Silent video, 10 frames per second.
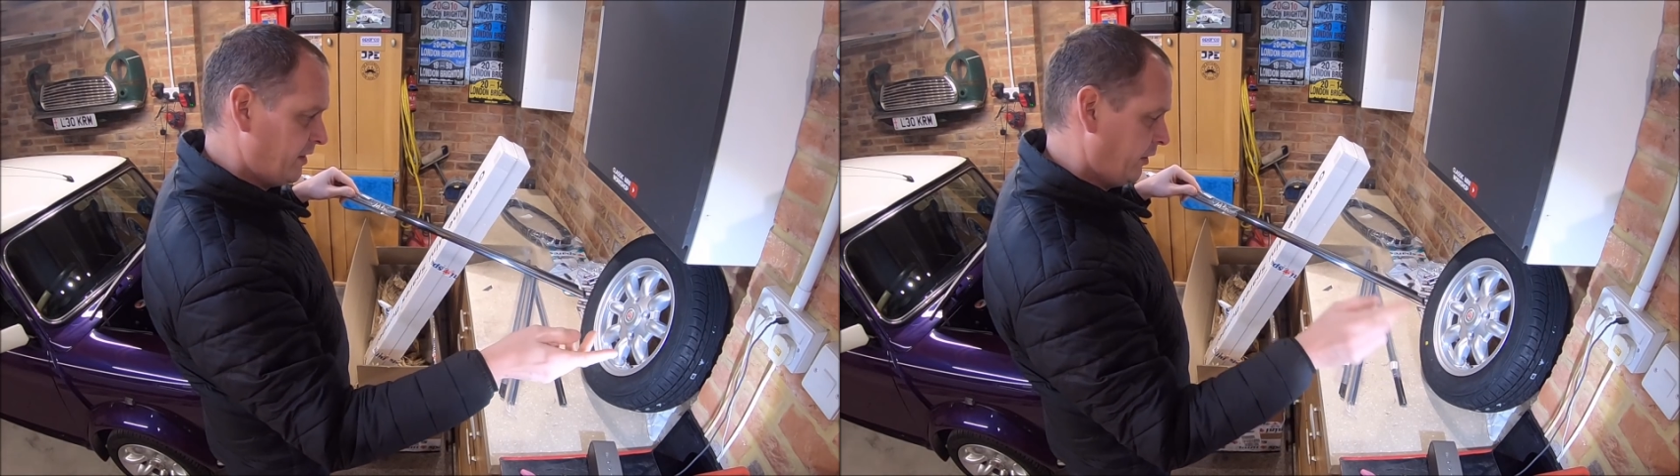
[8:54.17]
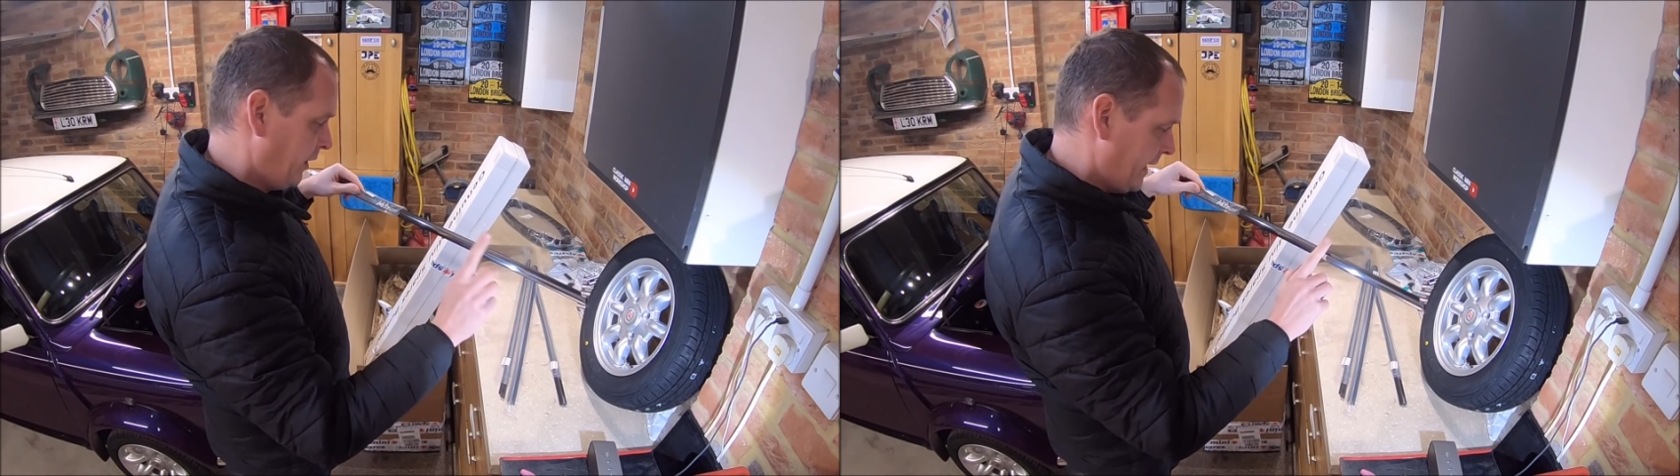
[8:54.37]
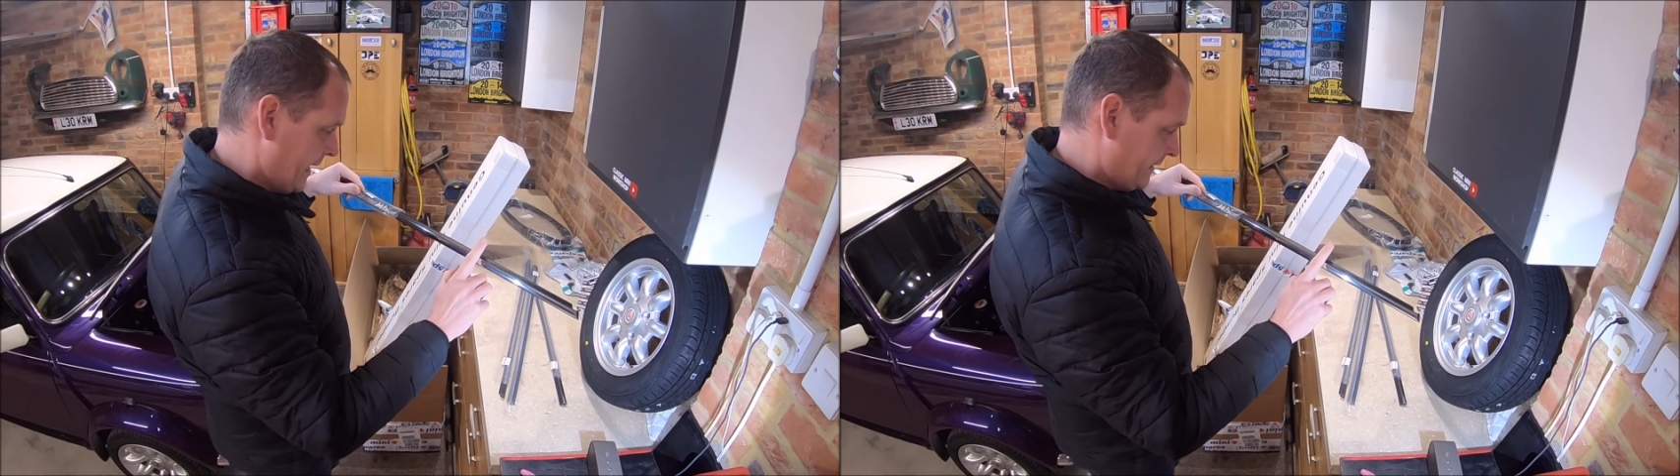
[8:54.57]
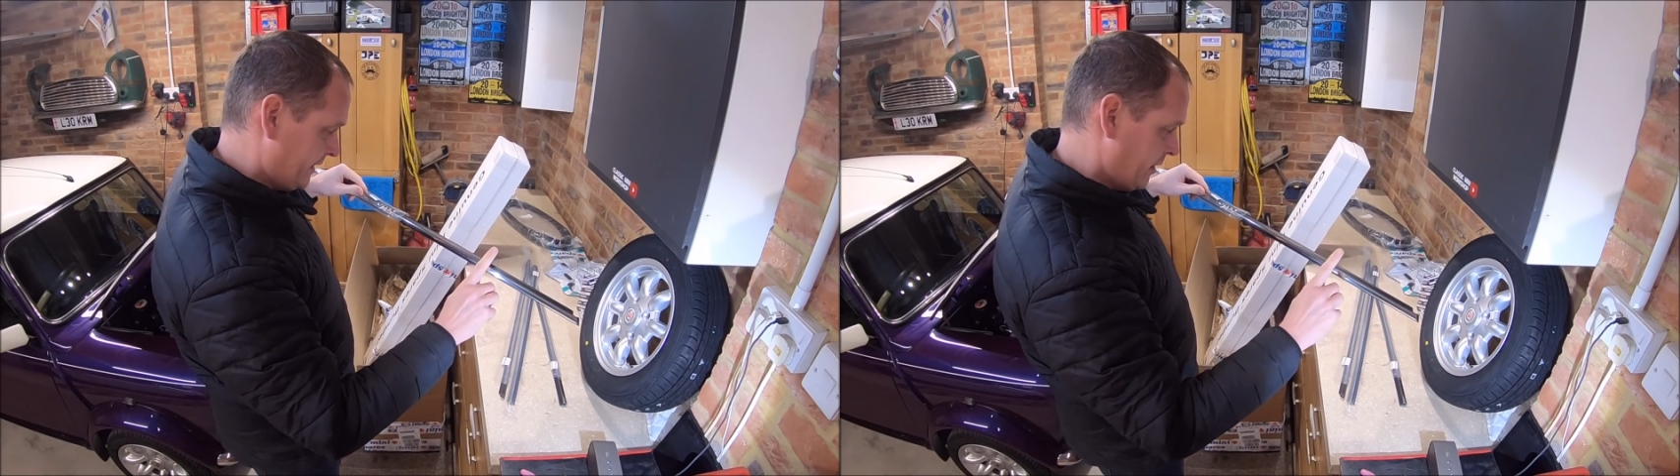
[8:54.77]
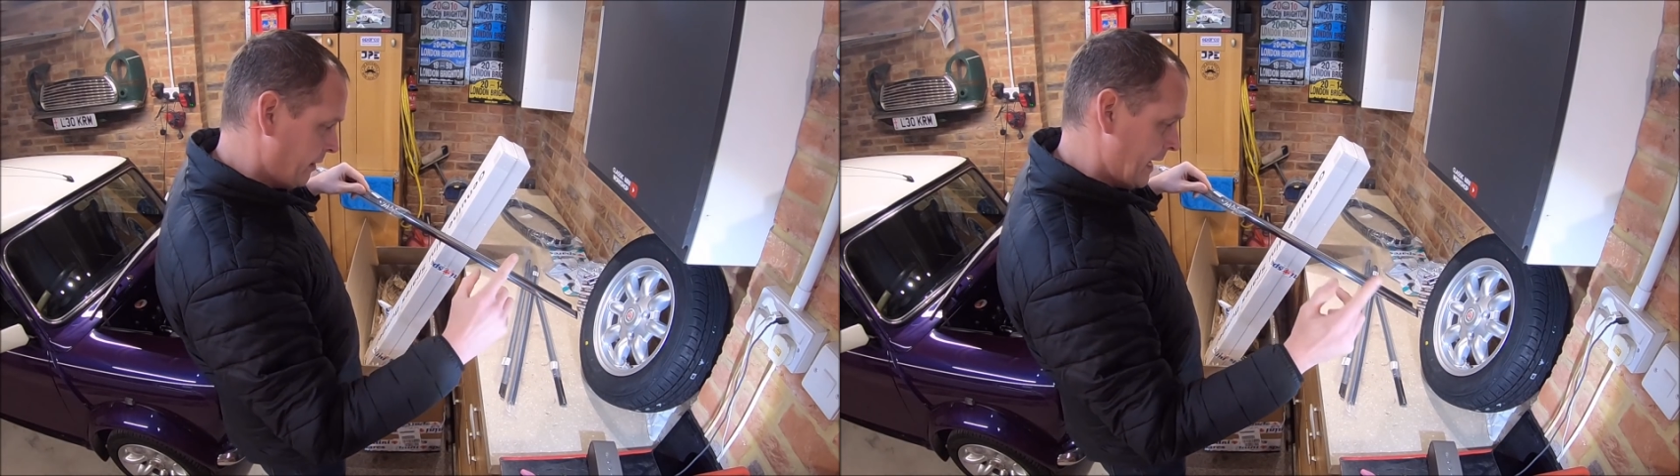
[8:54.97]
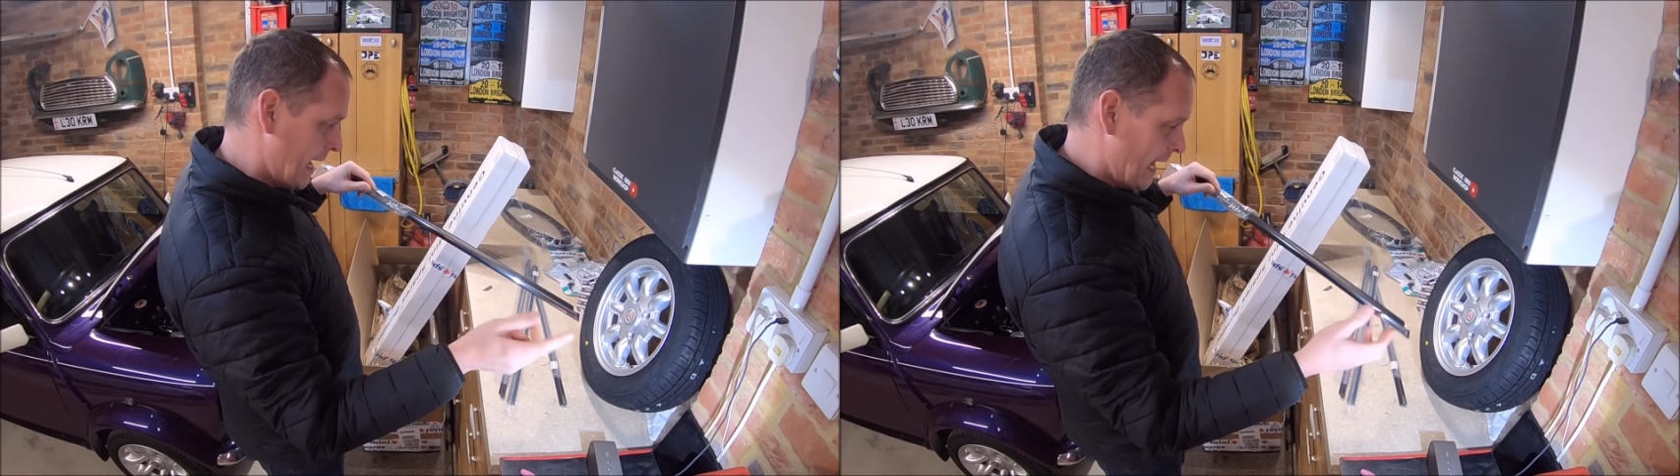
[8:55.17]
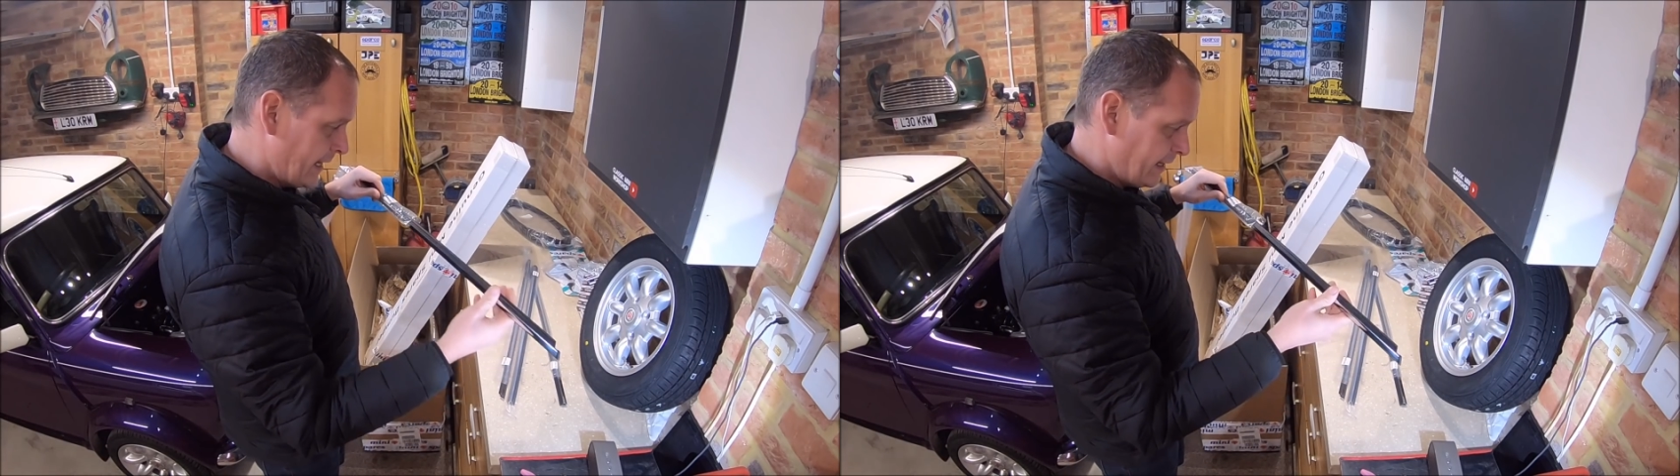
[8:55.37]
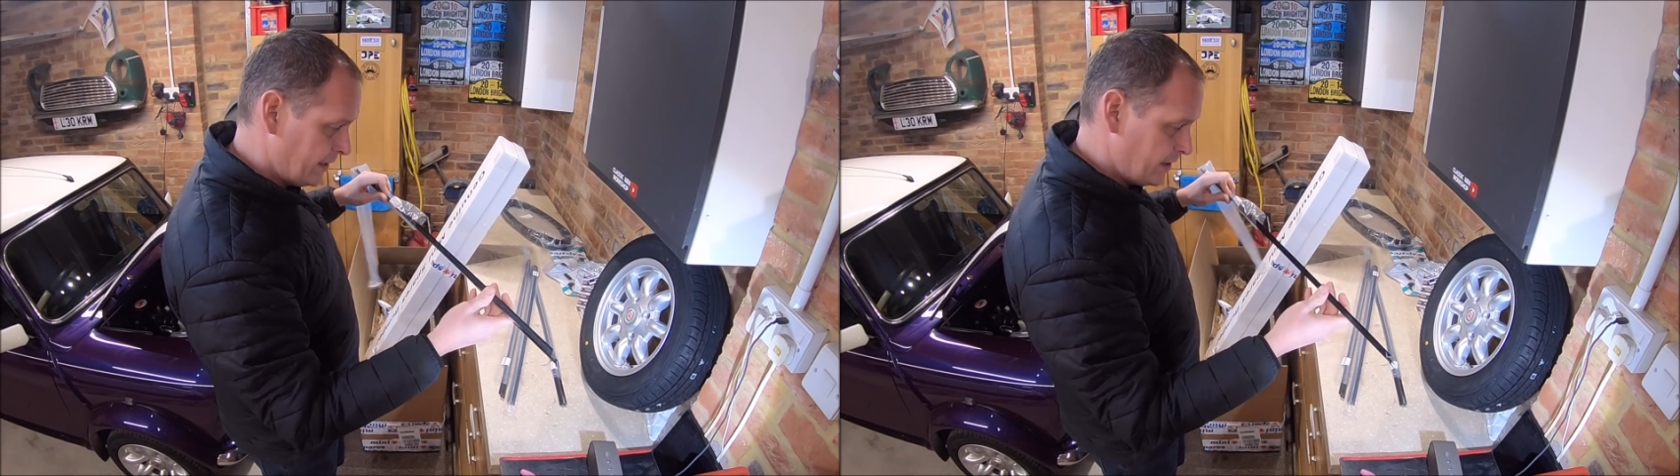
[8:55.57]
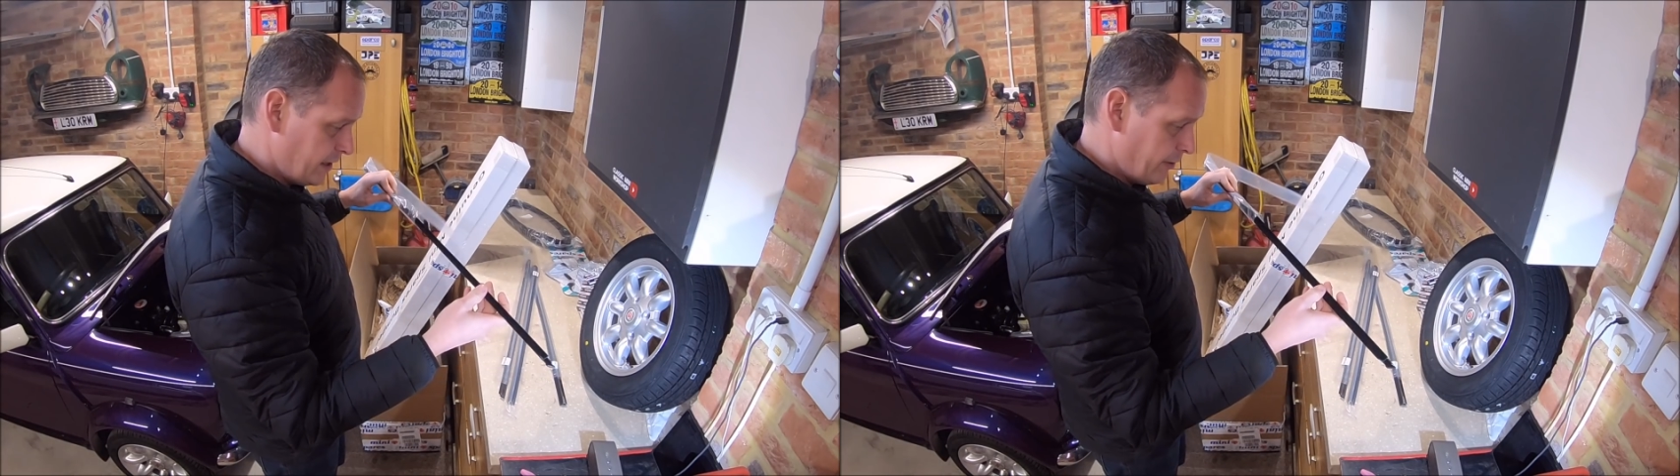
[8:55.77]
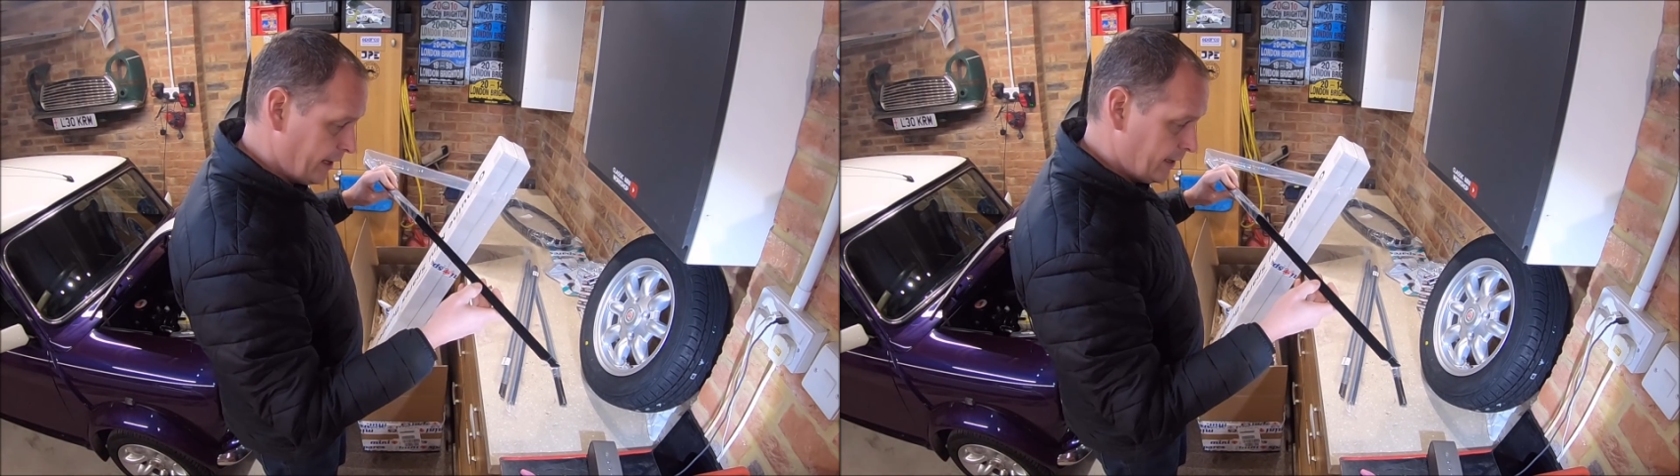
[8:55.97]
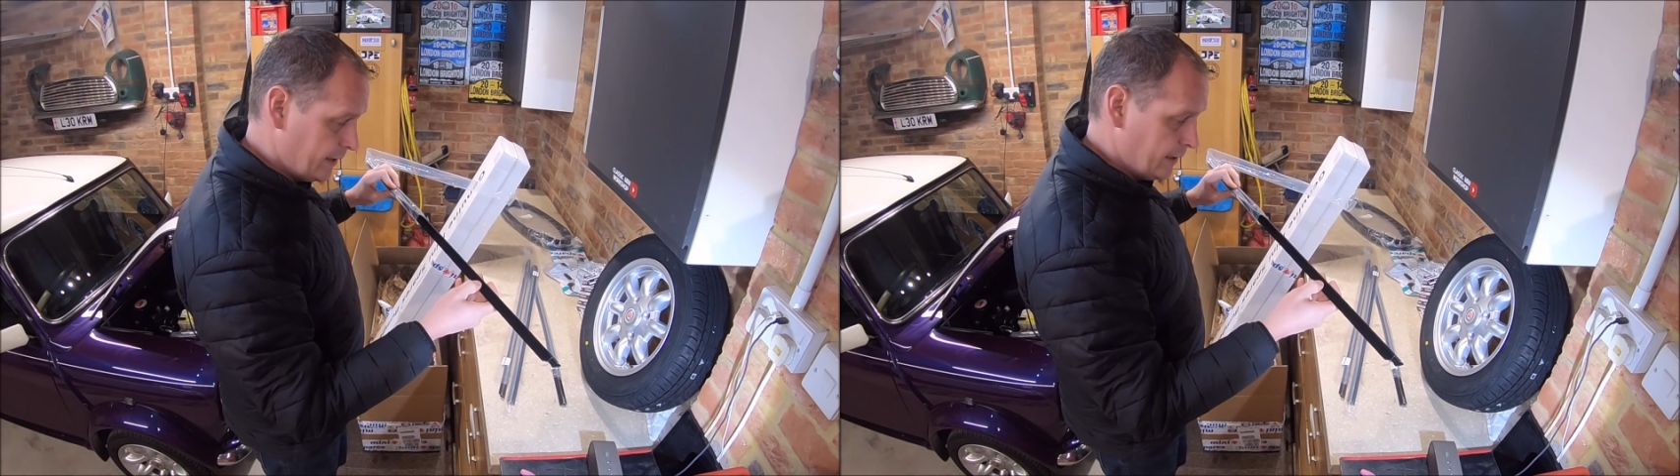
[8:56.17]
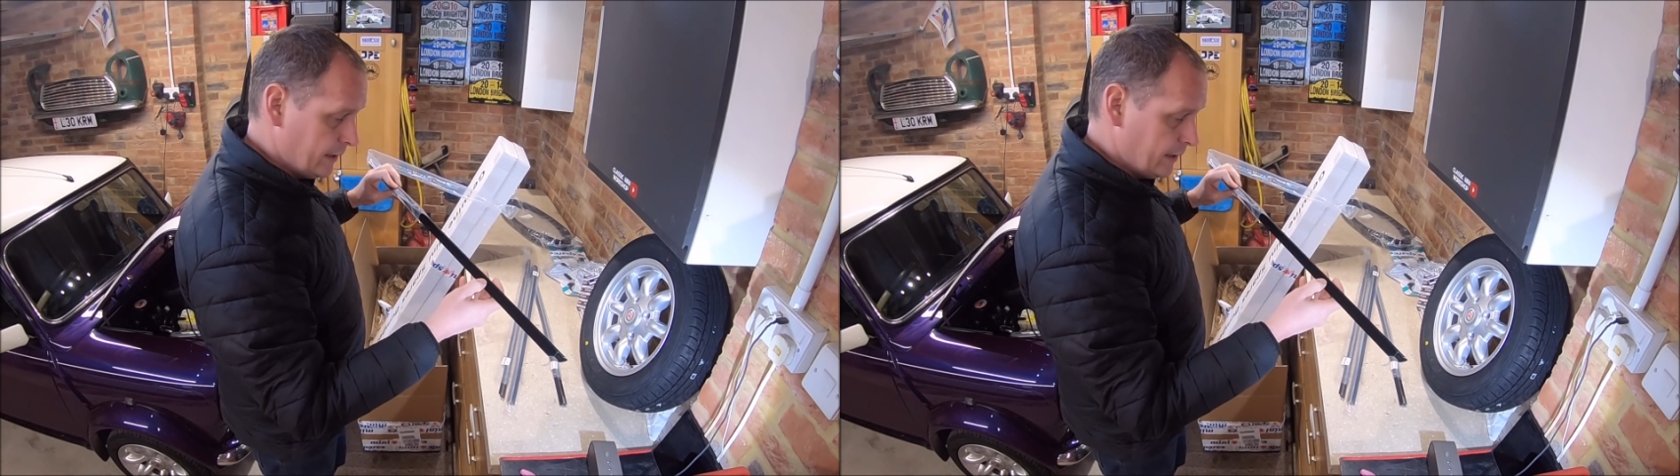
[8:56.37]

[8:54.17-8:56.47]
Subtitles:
So I've got exterior and interior.